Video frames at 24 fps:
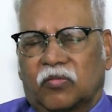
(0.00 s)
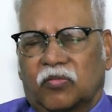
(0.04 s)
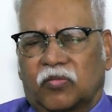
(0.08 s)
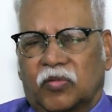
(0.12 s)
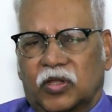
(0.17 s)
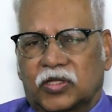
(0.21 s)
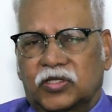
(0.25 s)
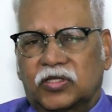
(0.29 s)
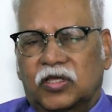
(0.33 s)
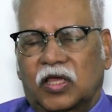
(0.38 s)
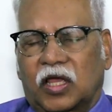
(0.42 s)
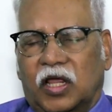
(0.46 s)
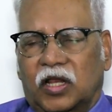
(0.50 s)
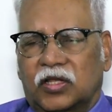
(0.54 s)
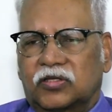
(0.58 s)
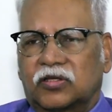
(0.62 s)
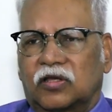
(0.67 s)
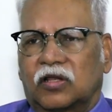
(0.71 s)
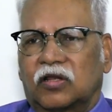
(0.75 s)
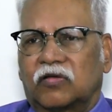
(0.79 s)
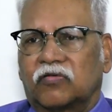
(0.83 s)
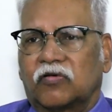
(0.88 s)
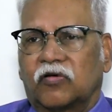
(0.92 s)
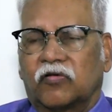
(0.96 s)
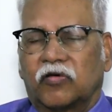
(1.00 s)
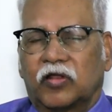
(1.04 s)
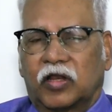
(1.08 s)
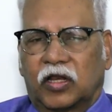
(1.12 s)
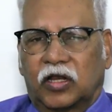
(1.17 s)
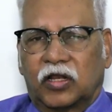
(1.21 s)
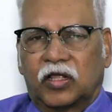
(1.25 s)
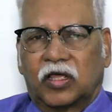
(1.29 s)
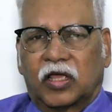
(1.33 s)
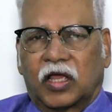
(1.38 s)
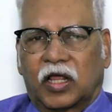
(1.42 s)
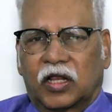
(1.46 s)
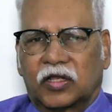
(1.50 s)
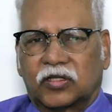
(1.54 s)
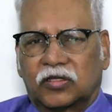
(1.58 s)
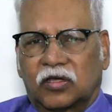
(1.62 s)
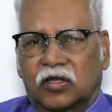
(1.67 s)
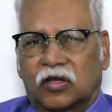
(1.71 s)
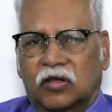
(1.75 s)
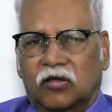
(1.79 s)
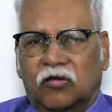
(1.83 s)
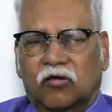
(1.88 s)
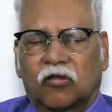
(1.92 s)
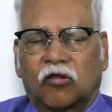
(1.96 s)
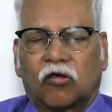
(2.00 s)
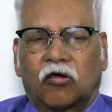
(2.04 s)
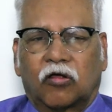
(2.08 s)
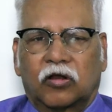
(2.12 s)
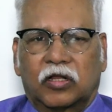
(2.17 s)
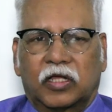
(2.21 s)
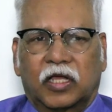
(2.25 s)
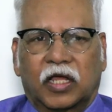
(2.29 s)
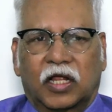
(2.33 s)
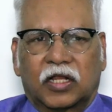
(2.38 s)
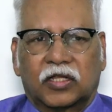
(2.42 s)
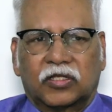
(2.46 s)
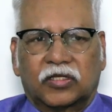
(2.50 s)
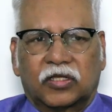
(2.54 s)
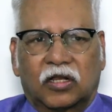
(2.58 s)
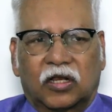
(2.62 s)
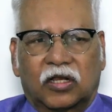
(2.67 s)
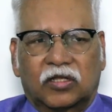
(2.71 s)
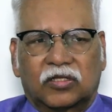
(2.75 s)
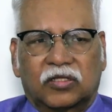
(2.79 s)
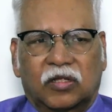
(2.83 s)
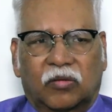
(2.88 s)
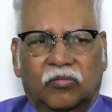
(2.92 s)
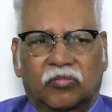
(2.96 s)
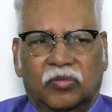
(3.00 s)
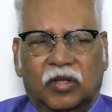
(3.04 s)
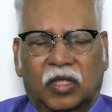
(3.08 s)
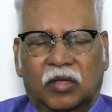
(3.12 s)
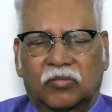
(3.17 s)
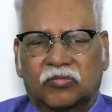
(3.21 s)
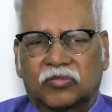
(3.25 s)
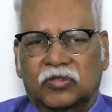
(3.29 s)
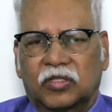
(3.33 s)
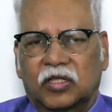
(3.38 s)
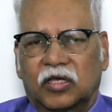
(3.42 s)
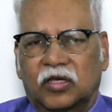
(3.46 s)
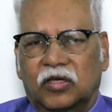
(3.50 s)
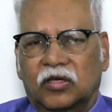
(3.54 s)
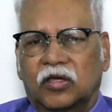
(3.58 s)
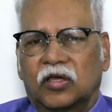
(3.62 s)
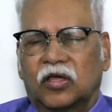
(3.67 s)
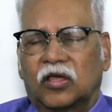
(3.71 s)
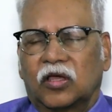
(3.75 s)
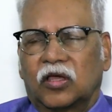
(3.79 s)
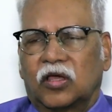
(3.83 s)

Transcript: Breast cancer, ovarian cancer, colon cancer, or sometimes they